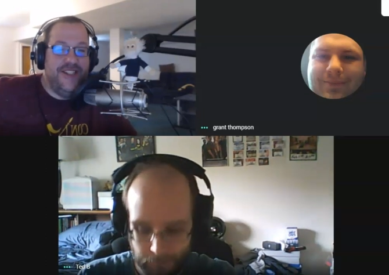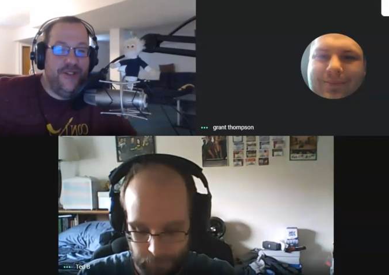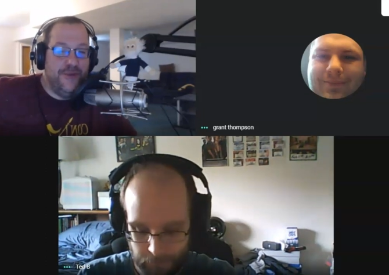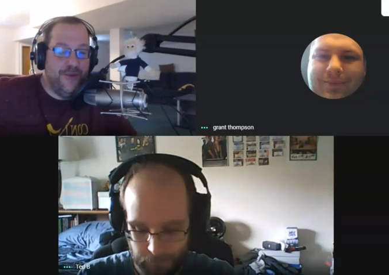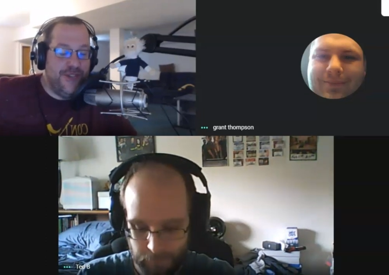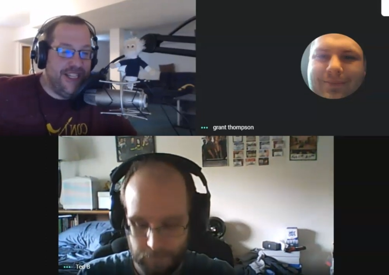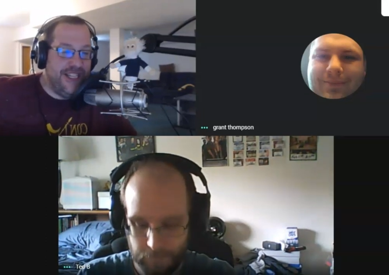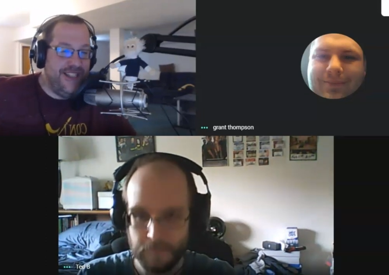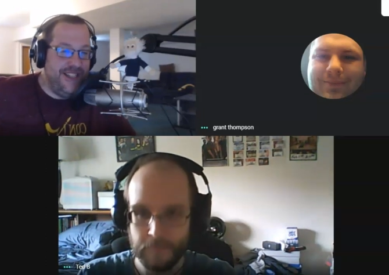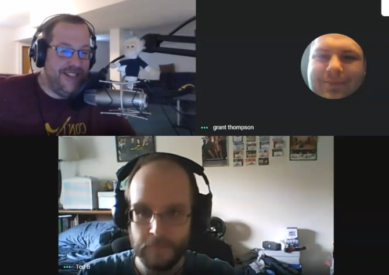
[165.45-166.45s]
Speaker 1: to
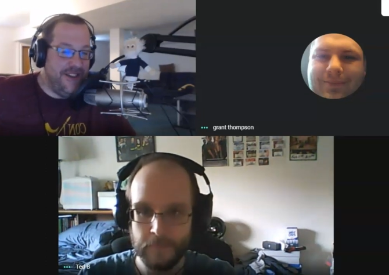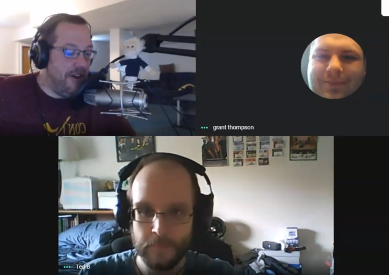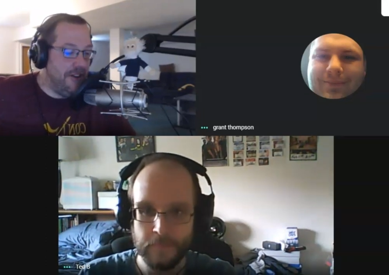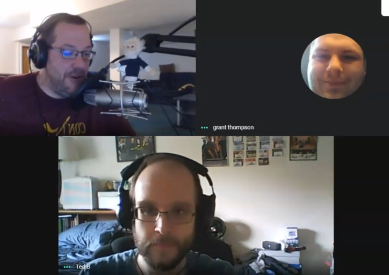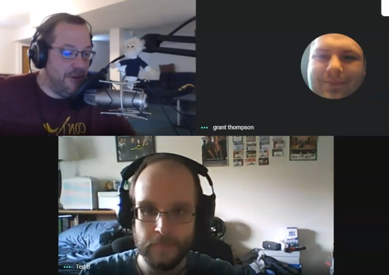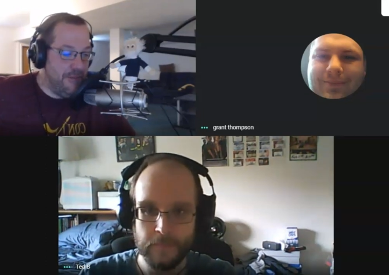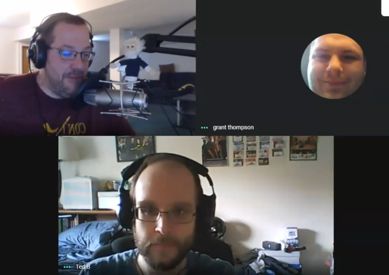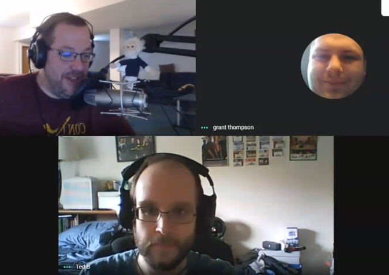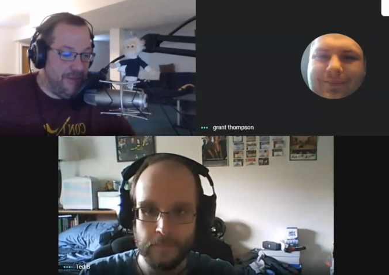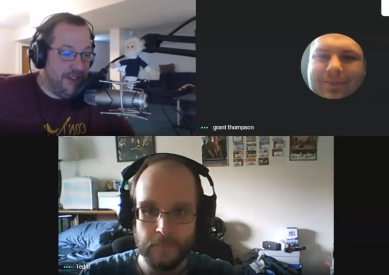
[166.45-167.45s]
read these all in one
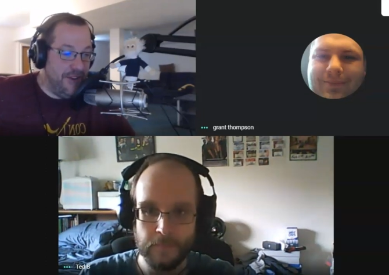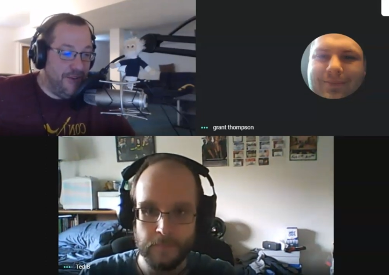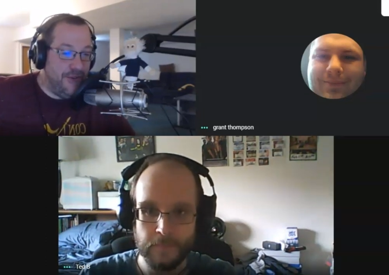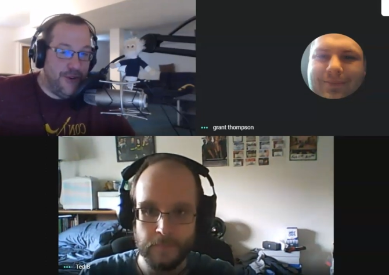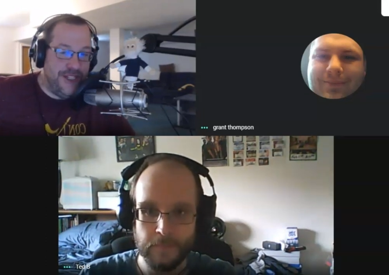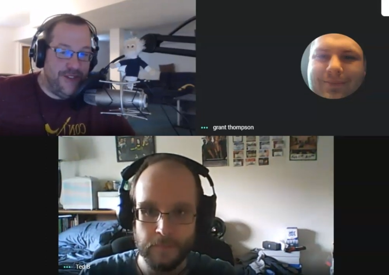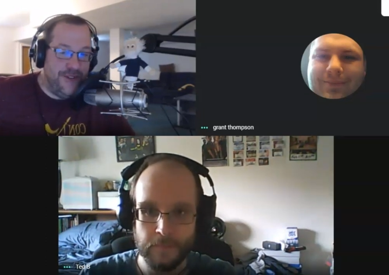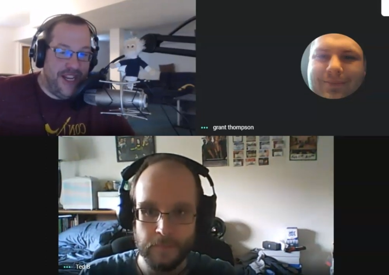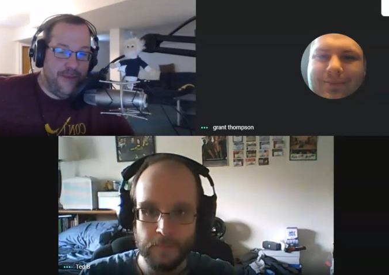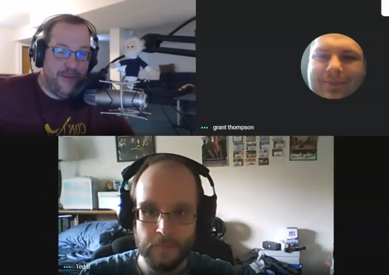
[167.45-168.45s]
breath, but there's
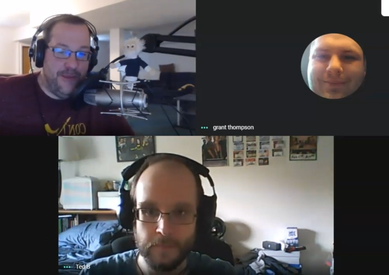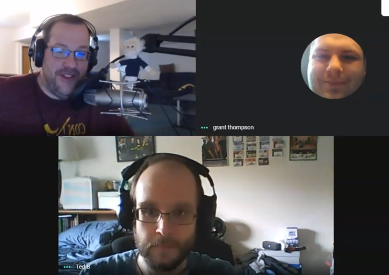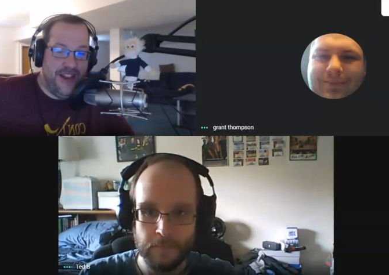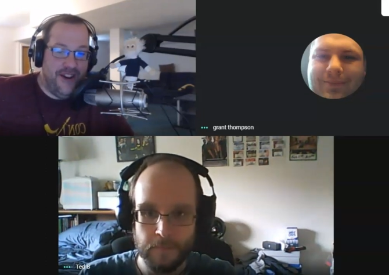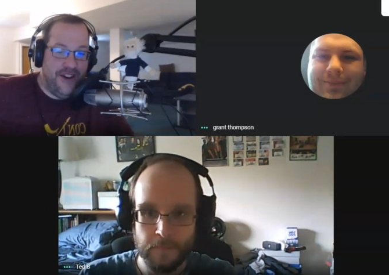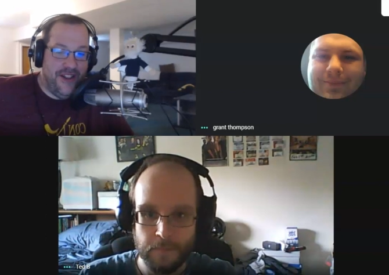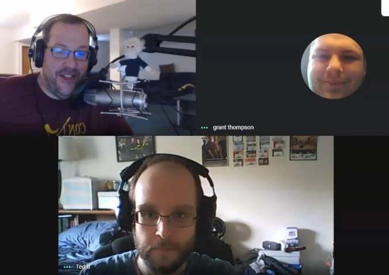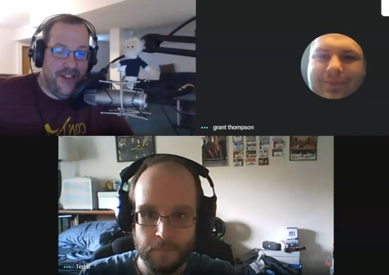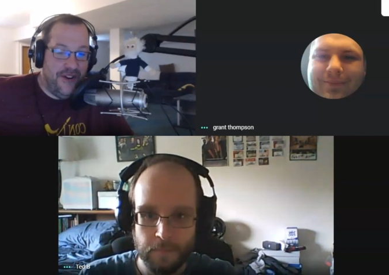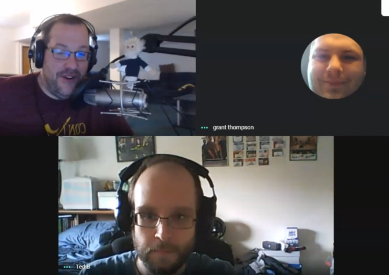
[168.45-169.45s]
42 names and
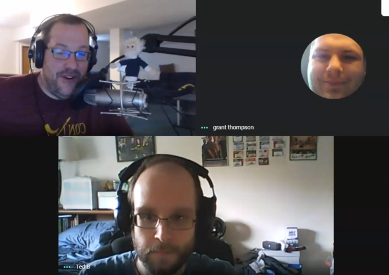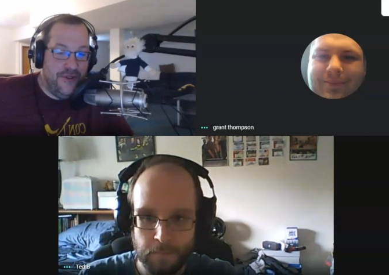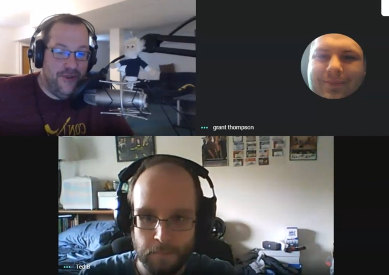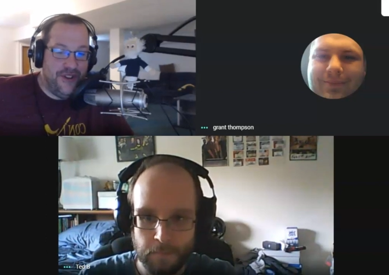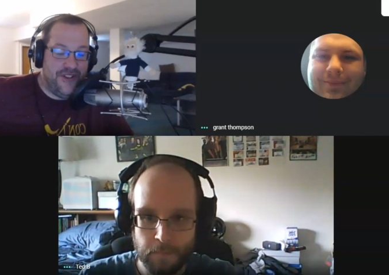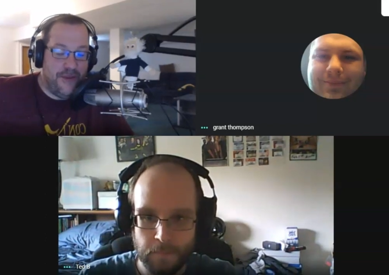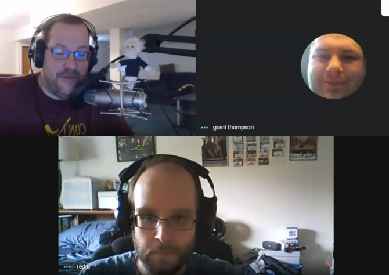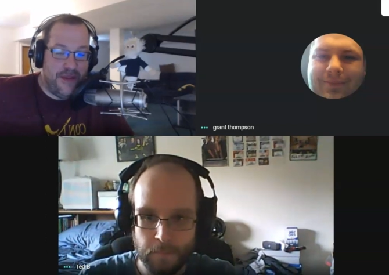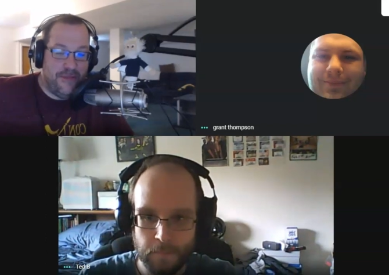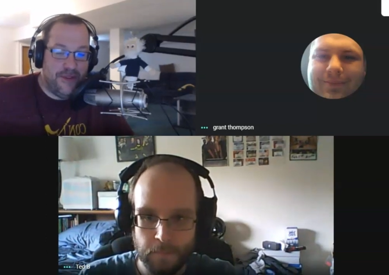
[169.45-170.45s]
they're new.
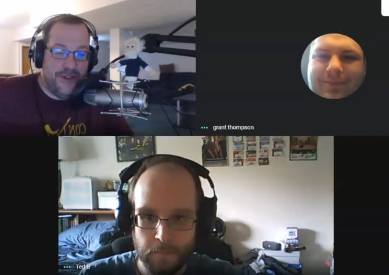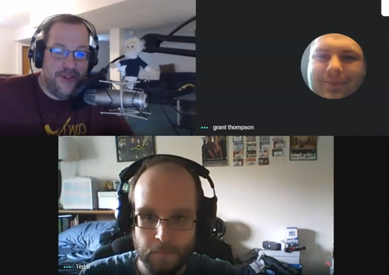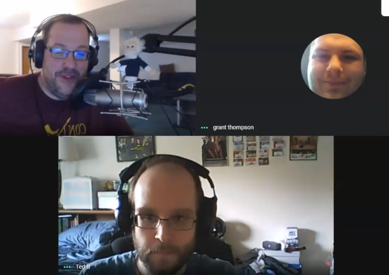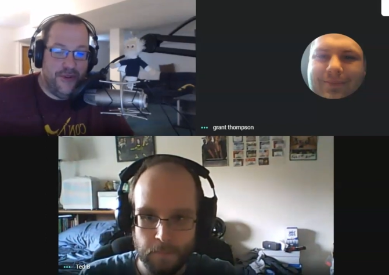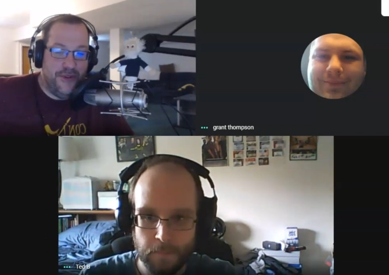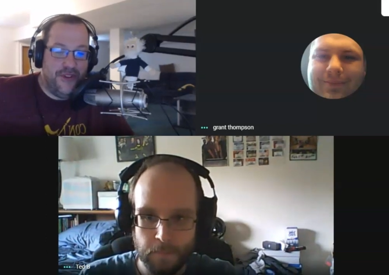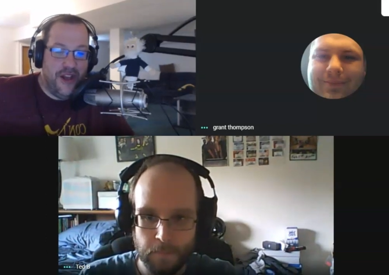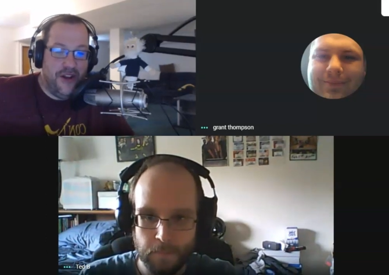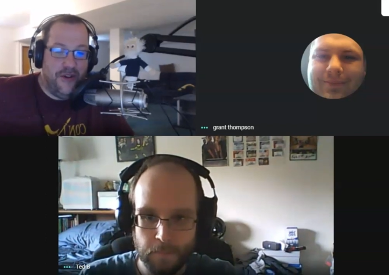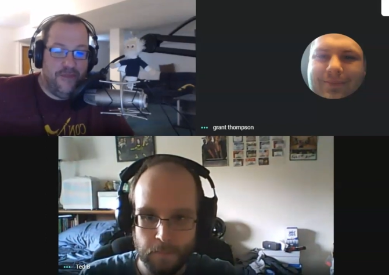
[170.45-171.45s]
Some people are new,
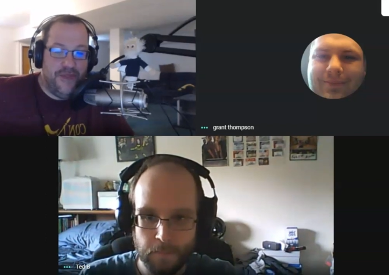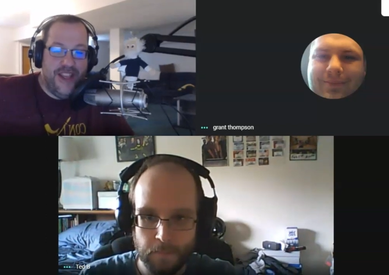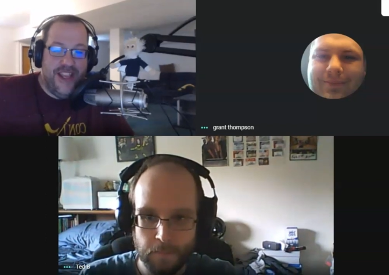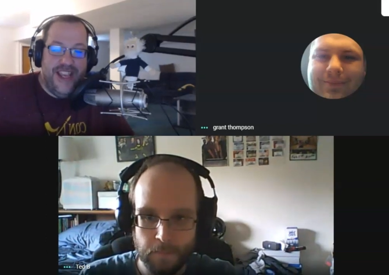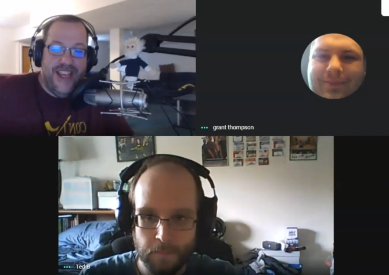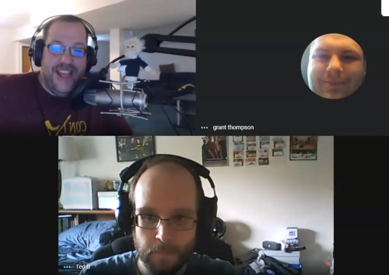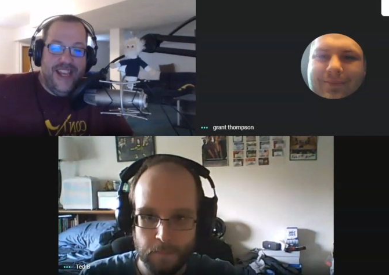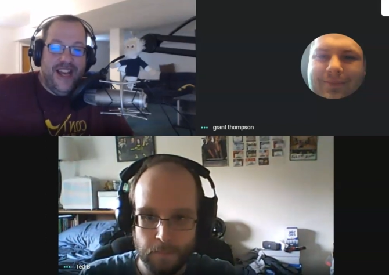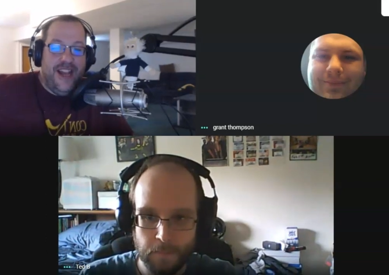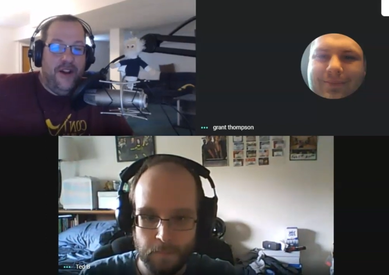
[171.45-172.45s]
so
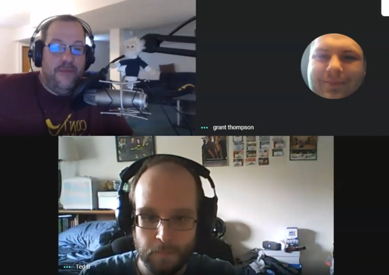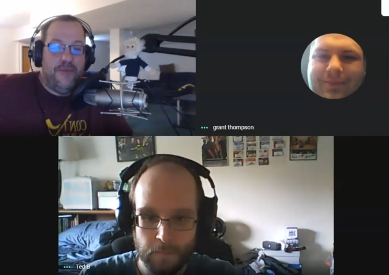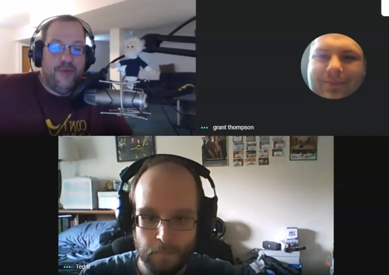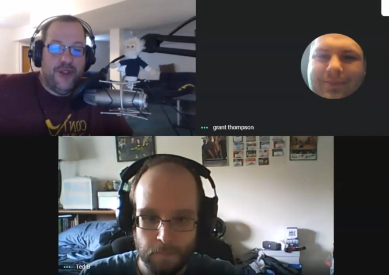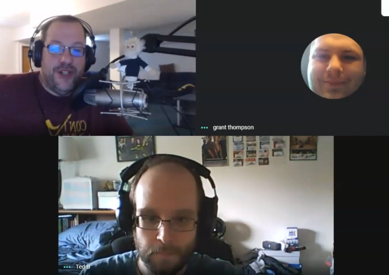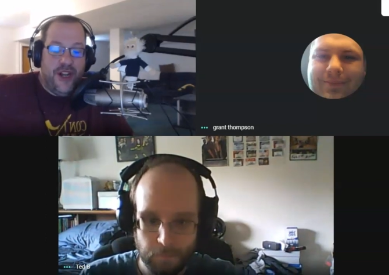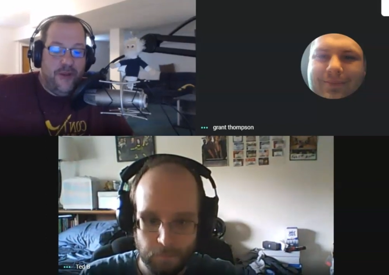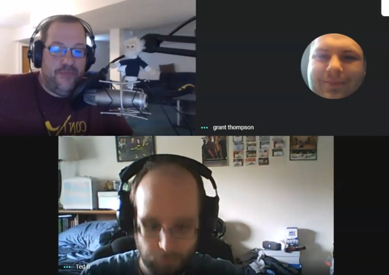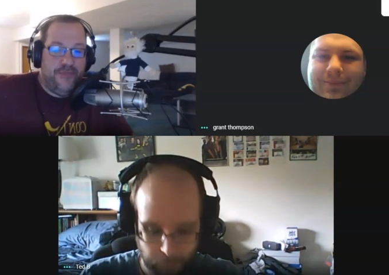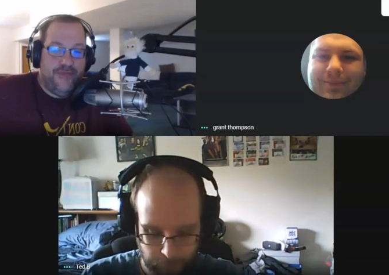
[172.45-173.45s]
I don't know. We're going to
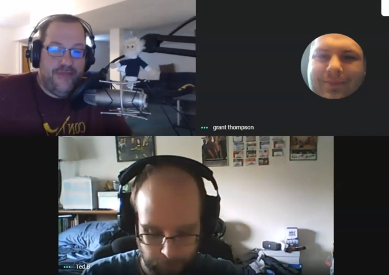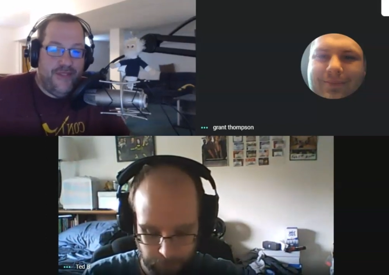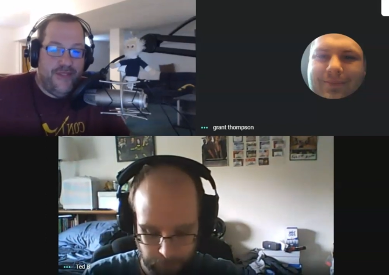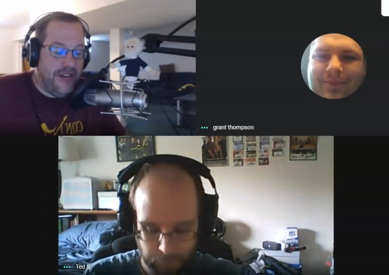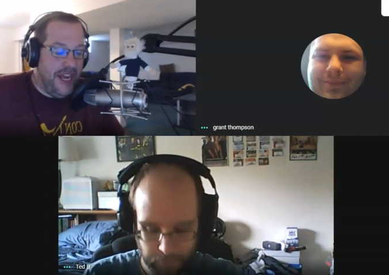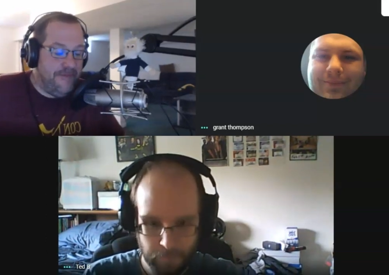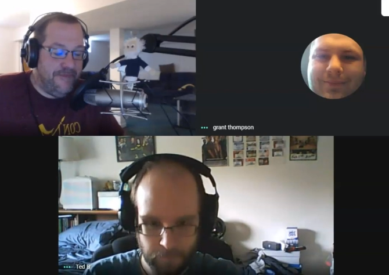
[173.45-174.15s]
go. Okay.